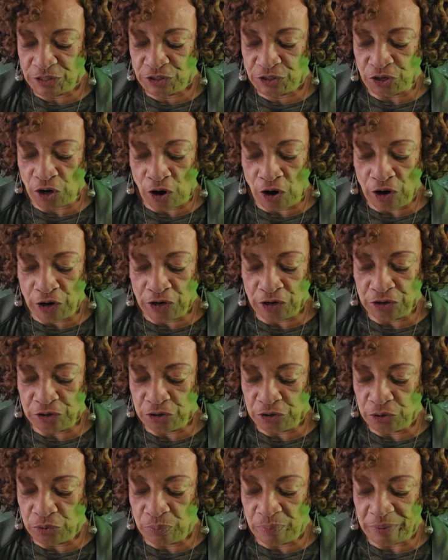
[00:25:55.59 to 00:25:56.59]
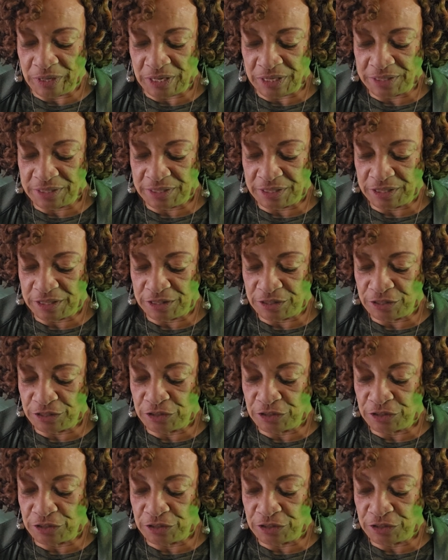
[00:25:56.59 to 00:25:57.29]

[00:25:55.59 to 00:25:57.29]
start a new business,